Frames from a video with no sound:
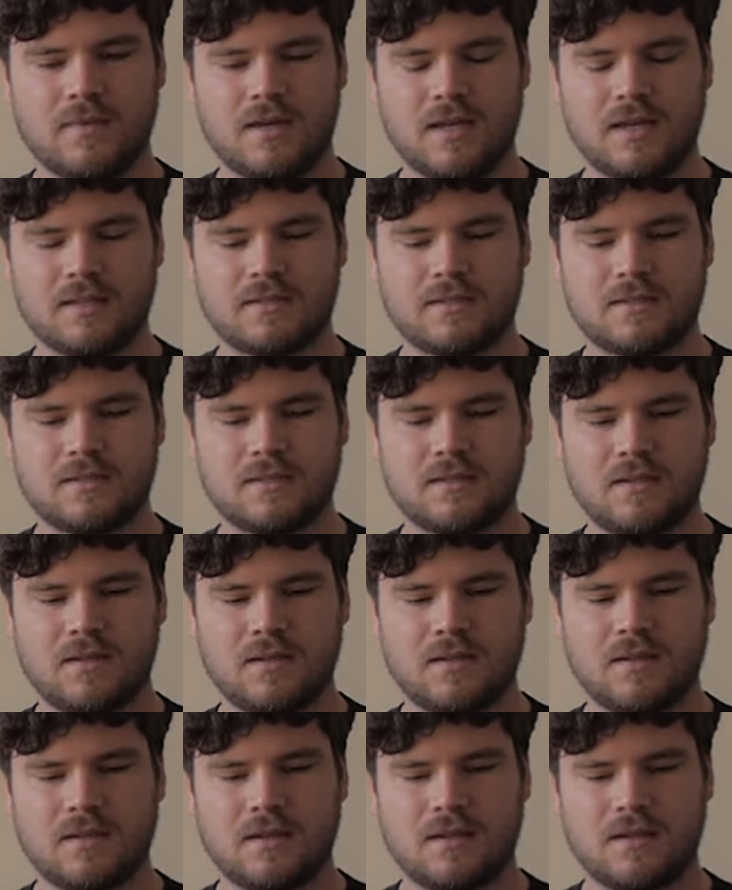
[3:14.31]
It's
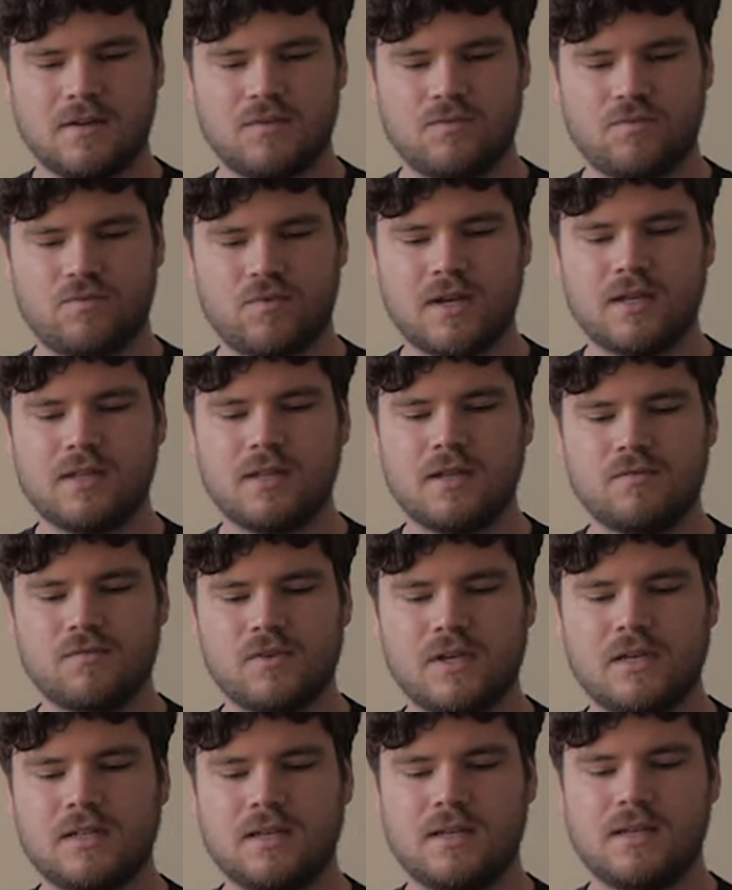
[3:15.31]
really,
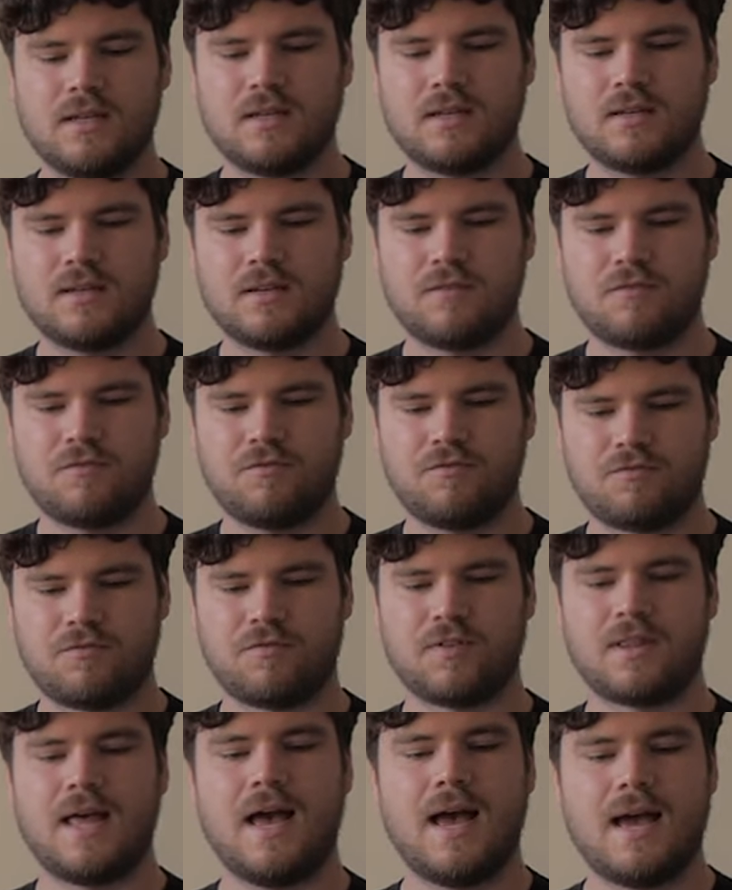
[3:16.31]
really
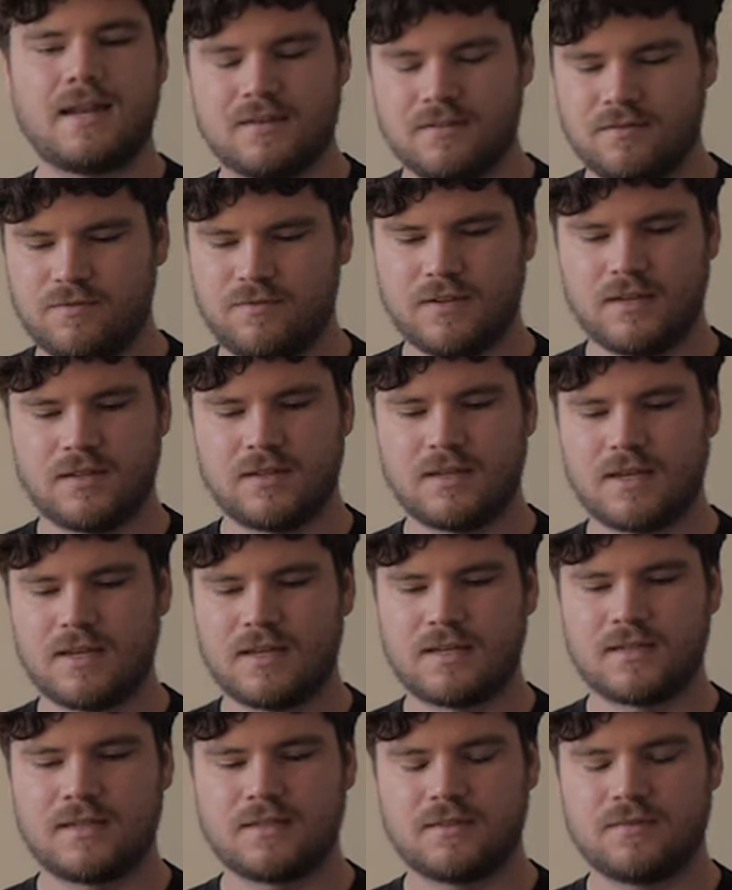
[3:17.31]
flat feeling.
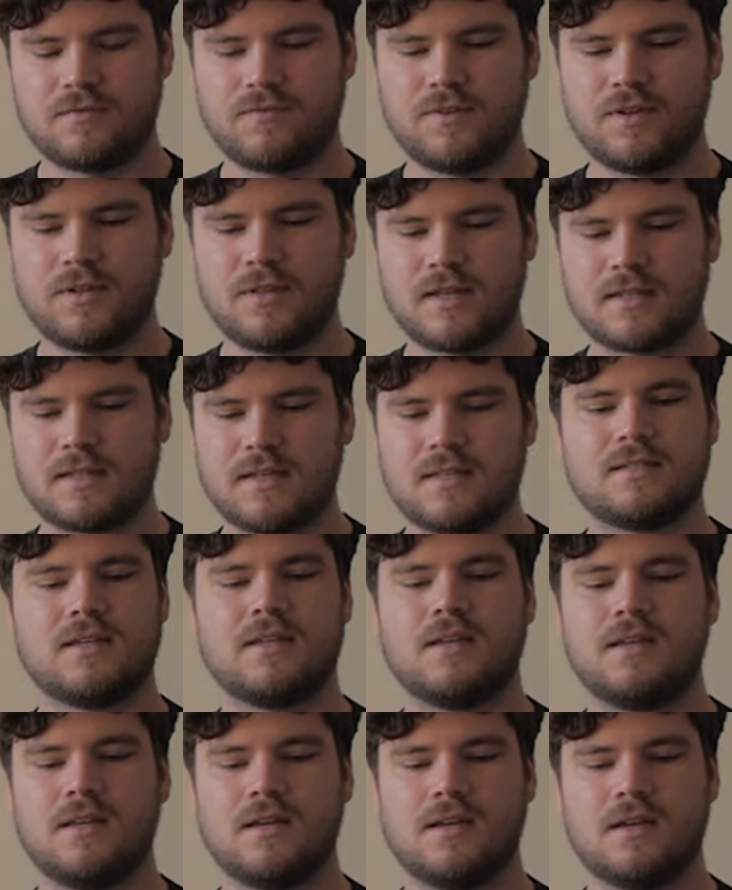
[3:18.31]
It doesn't feel like there's
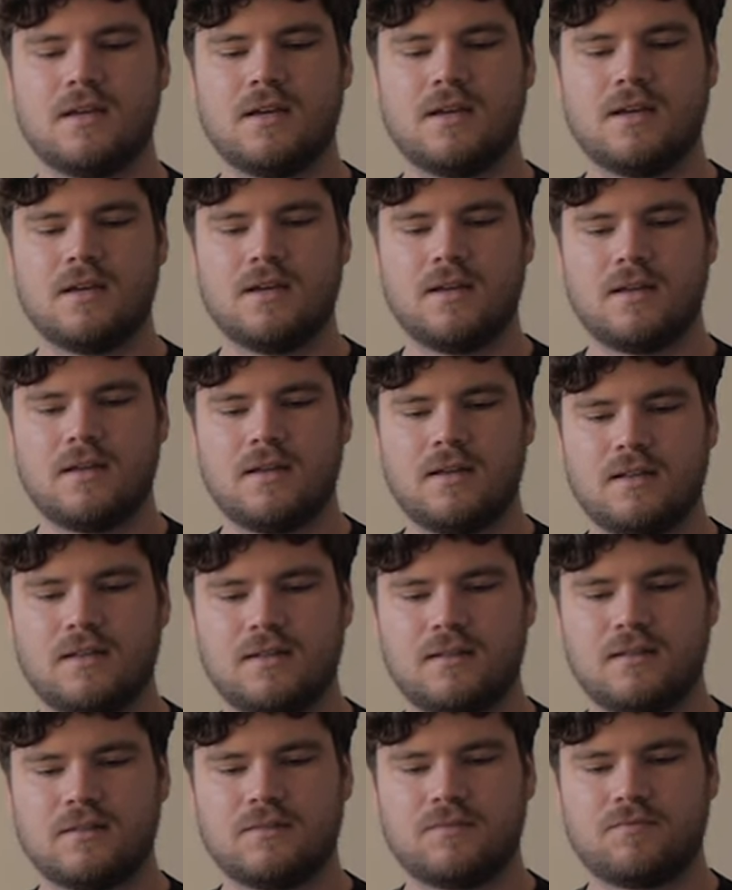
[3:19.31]
any,
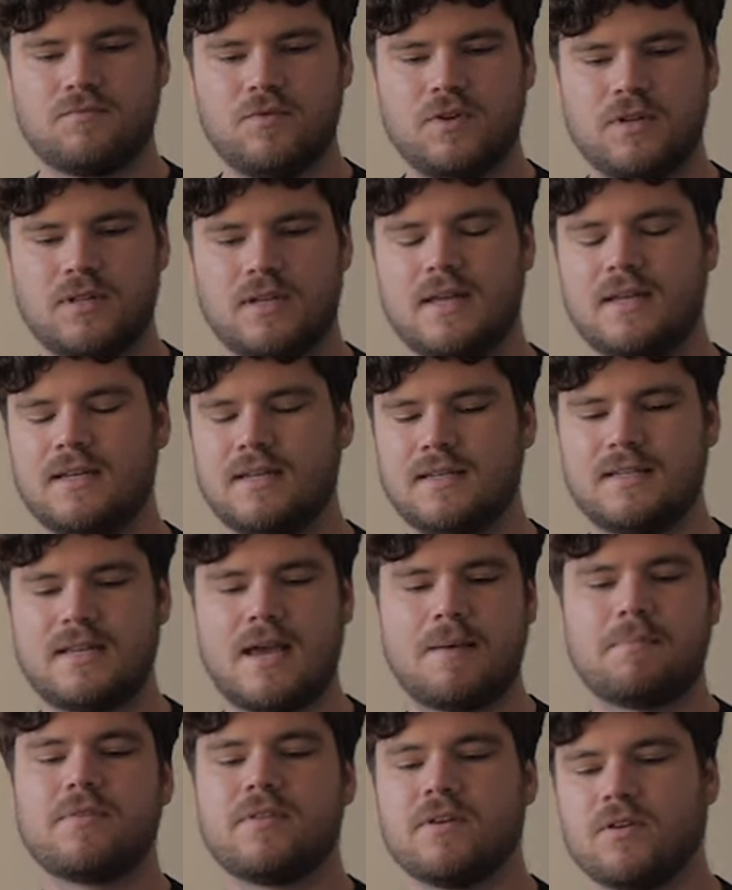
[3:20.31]
really any
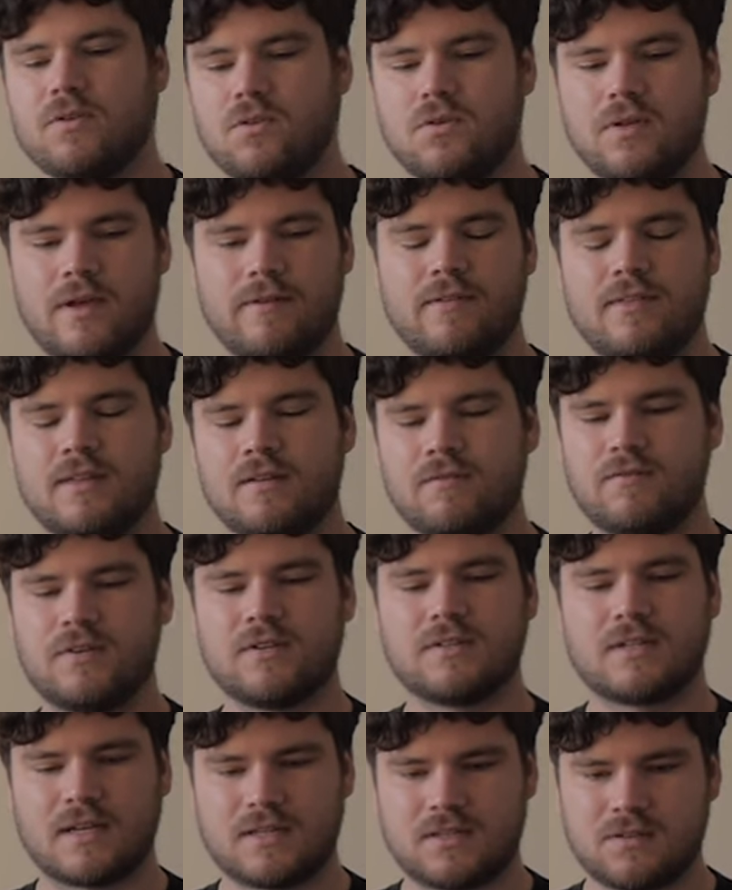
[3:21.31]
depth at all. Everything
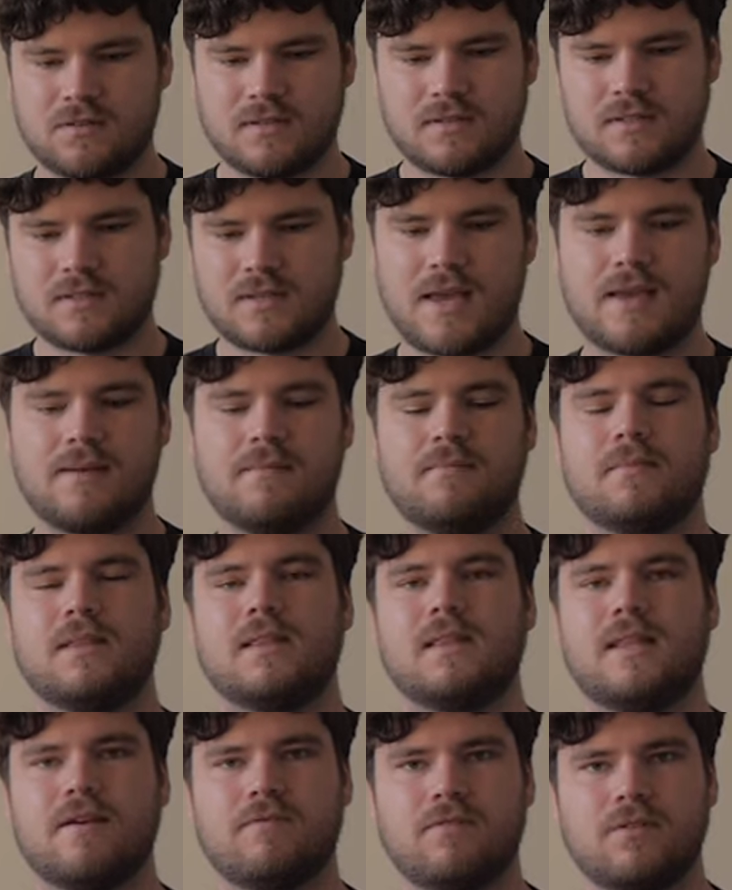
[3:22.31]
feels like it's on the
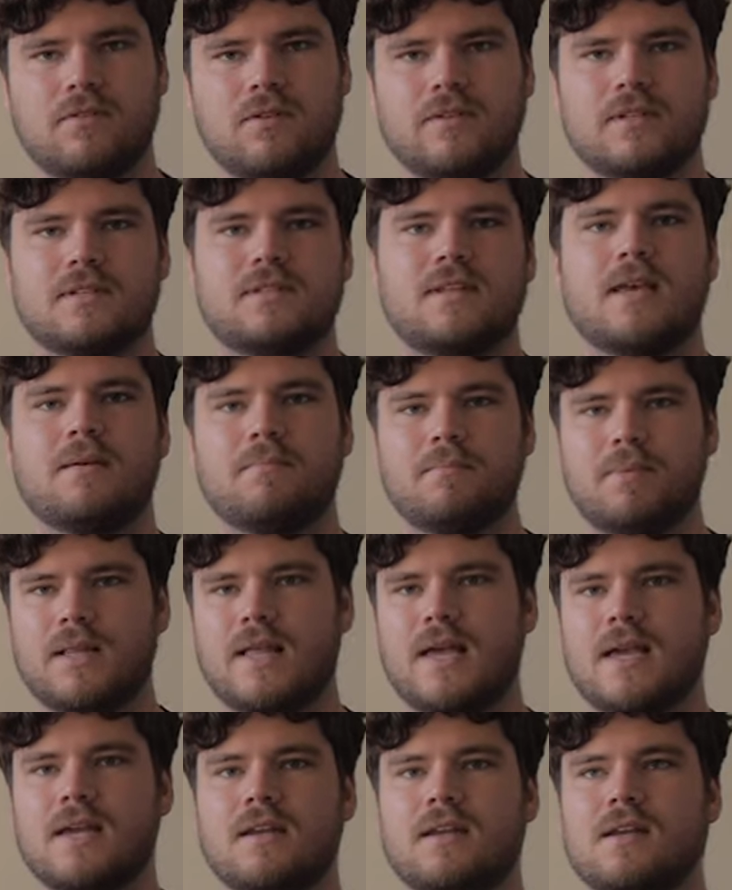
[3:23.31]
same level, on the same
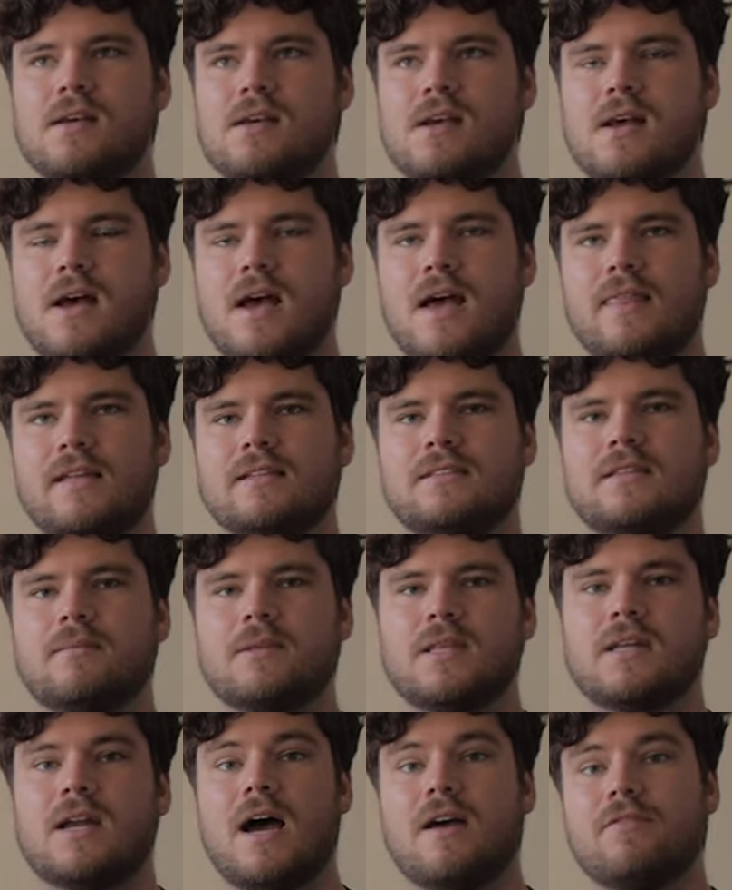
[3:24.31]
plane. And that's
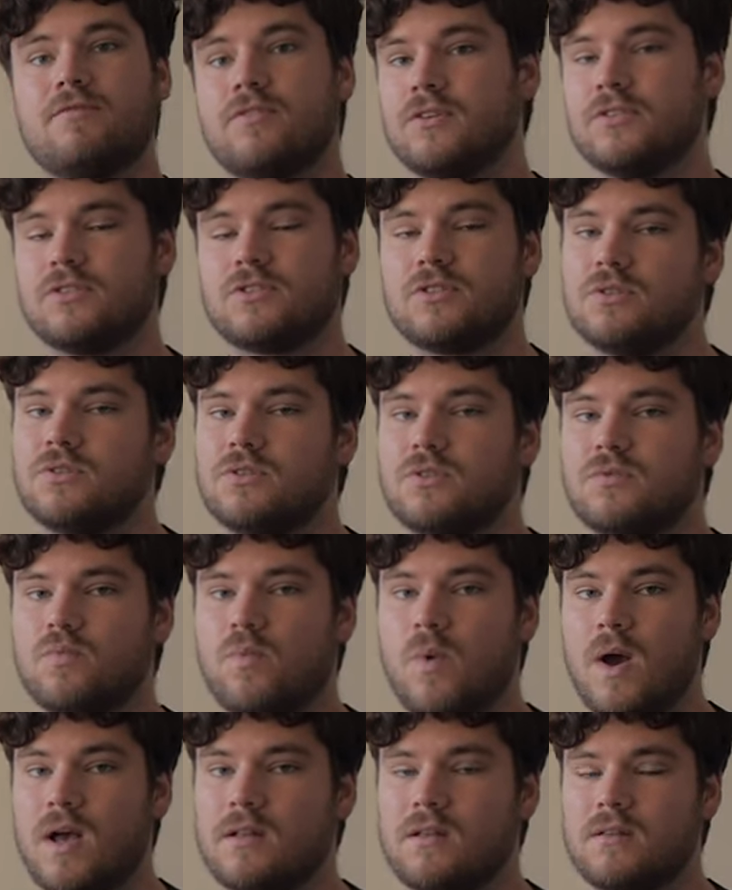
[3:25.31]
something that iPhones do
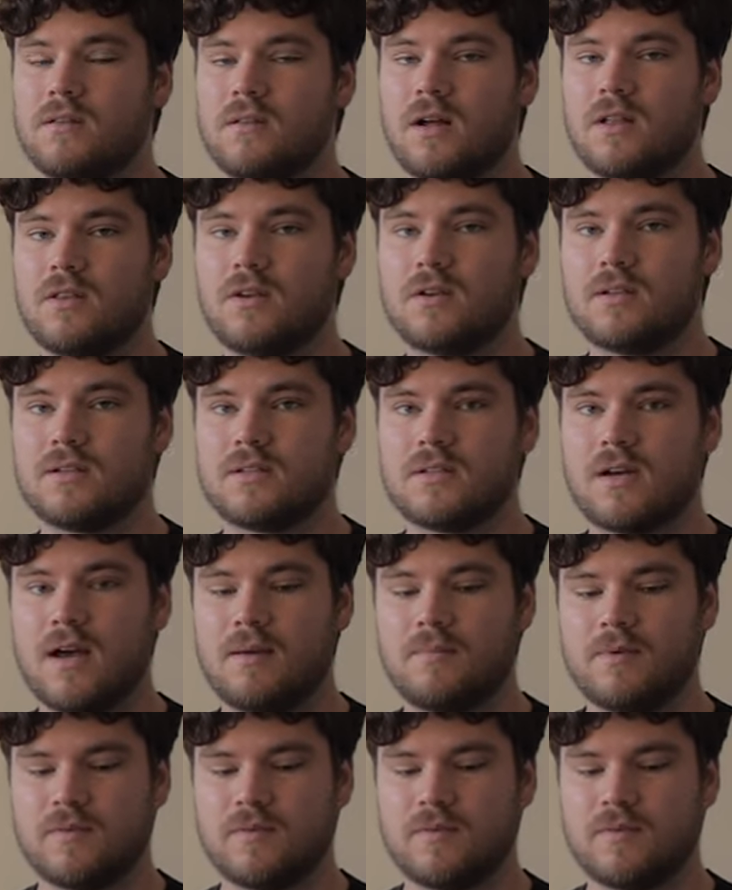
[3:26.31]
well a lot of the time.